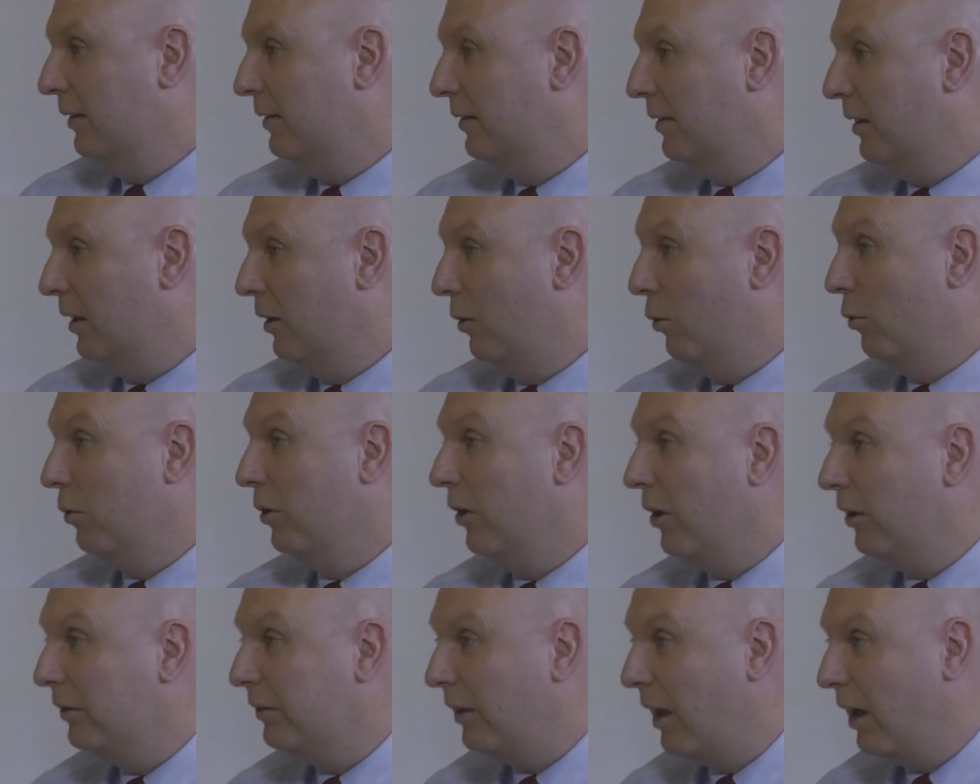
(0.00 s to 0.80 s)
the
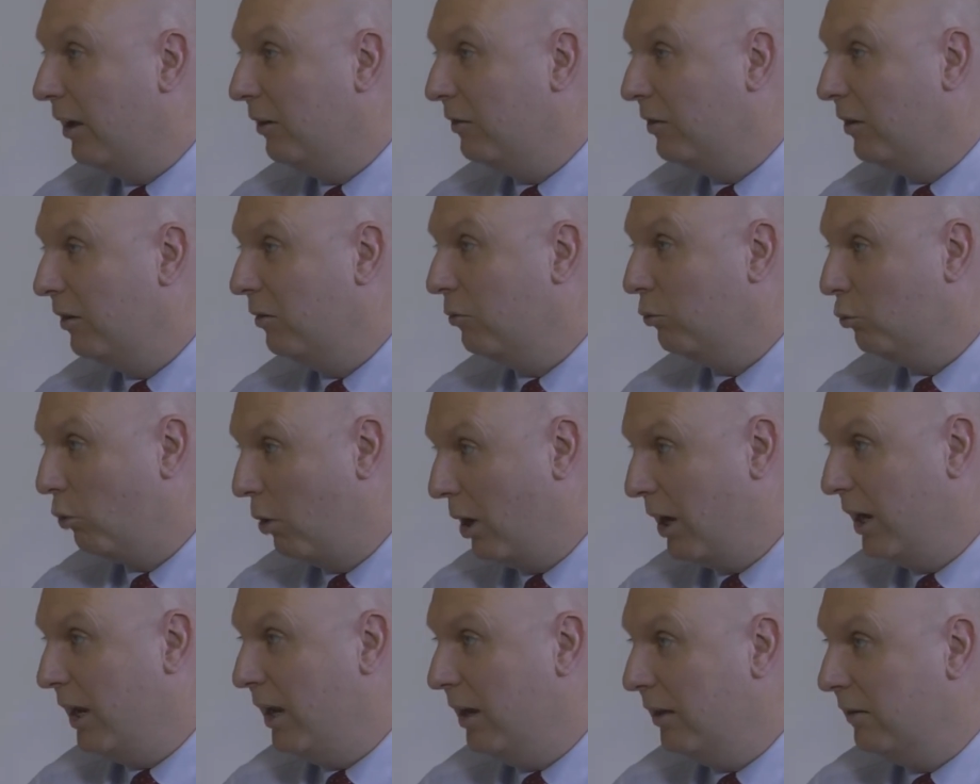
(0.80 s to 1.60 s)
organisation
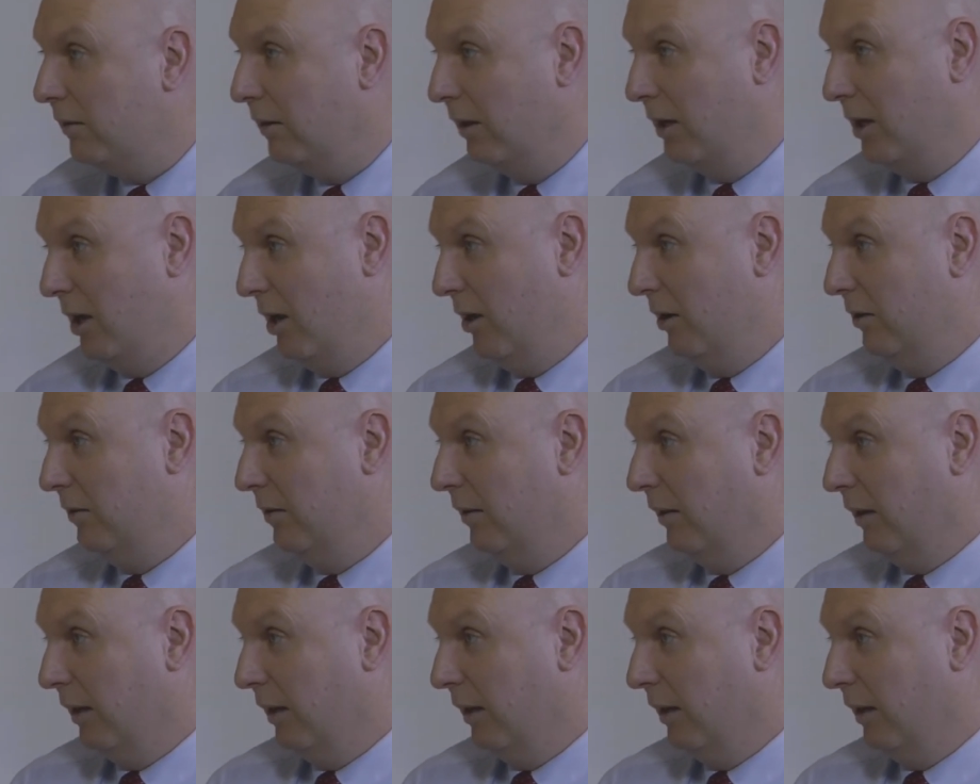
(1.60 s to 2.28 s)
ready to go to the